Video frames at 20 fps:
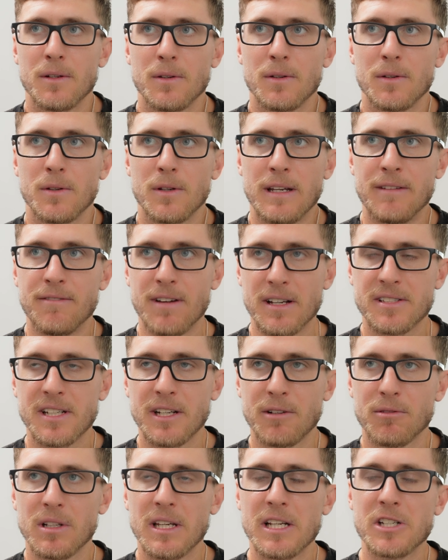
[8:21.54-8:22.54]
investing
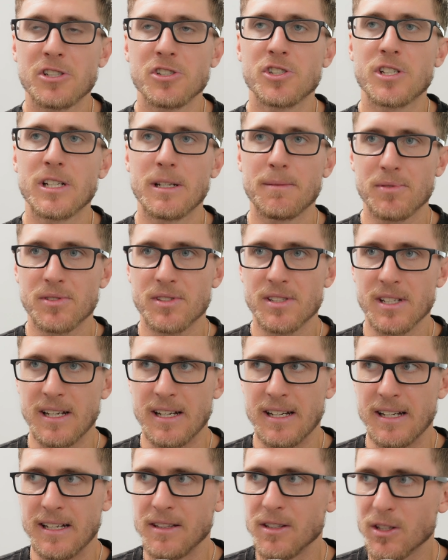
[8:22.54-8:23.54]
in relationships
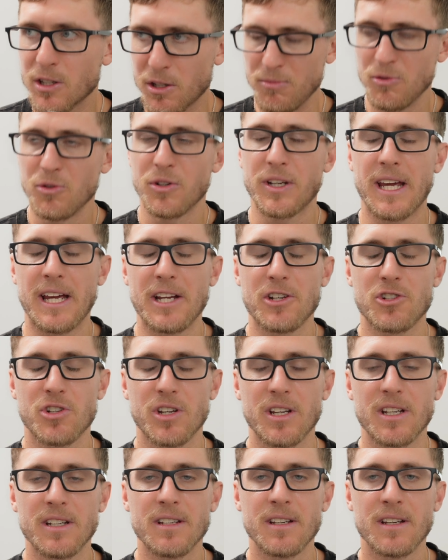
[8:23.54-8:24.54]
and the
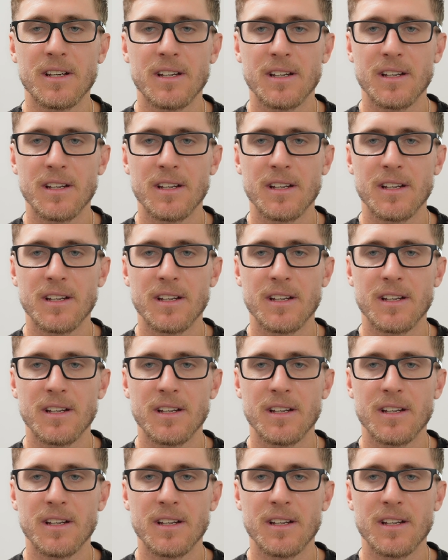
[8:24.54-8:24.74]
communication,